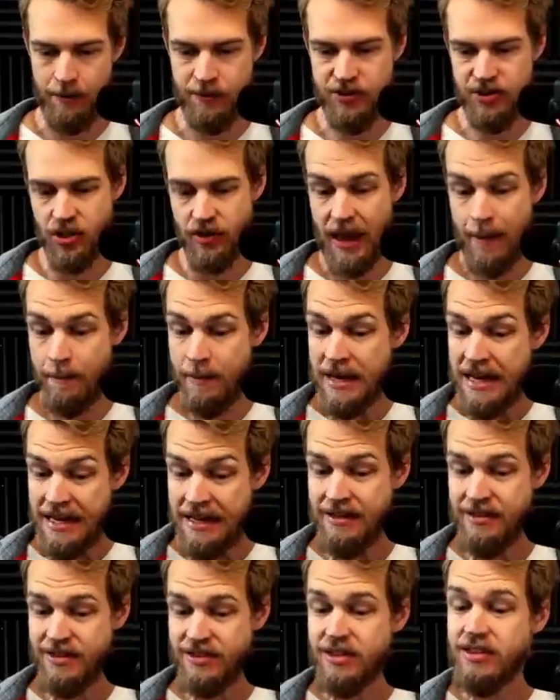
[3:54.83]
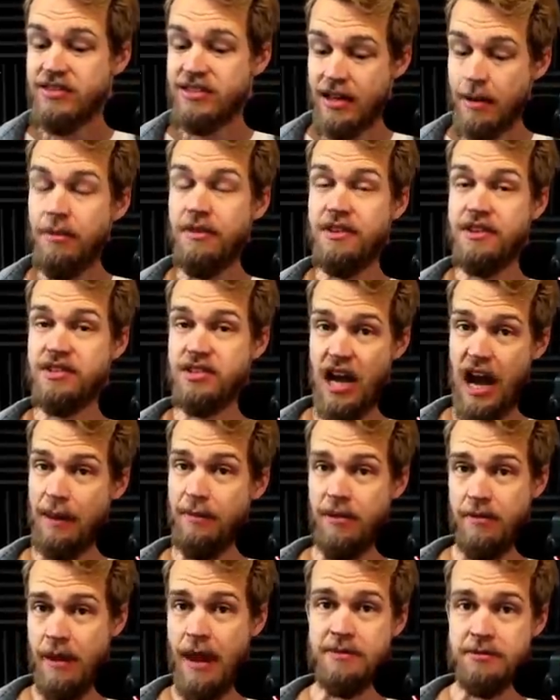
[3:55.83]
So that means some of these
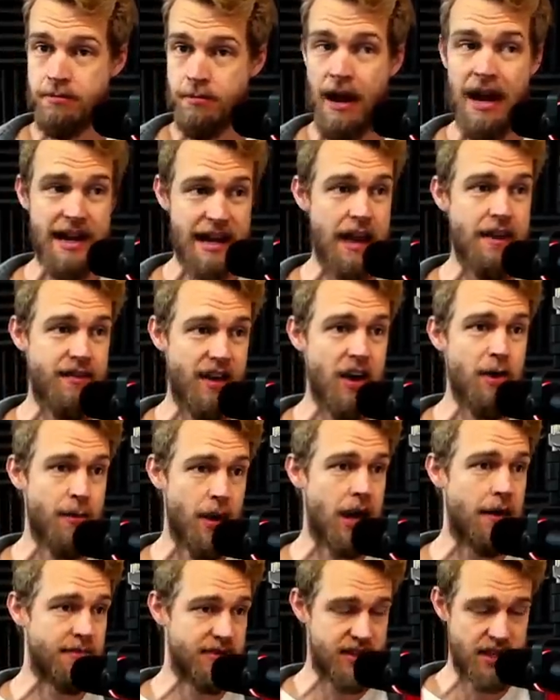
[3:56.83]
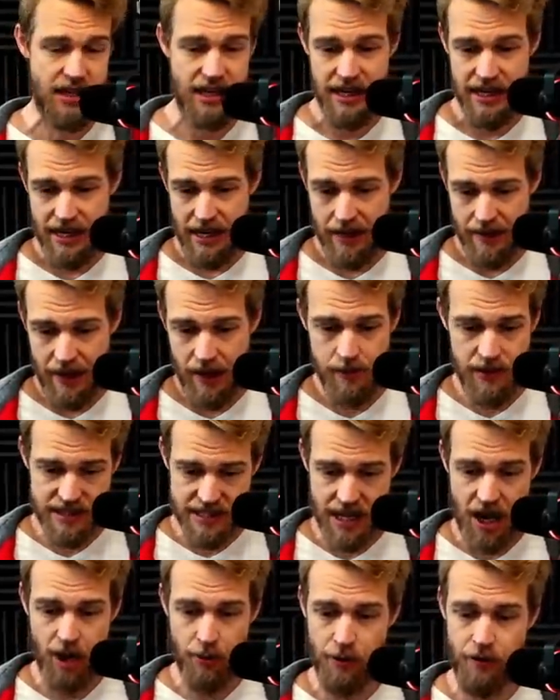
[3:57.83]
goblin maps might have air bombs and that'd be
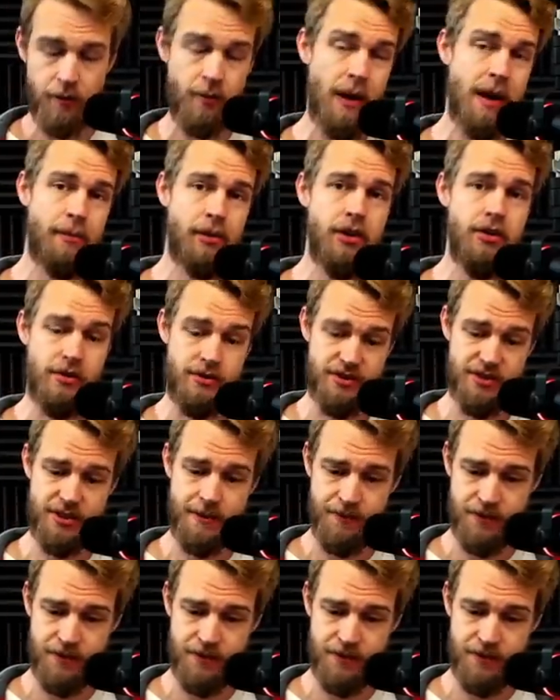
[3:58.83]
terrible for my balloons.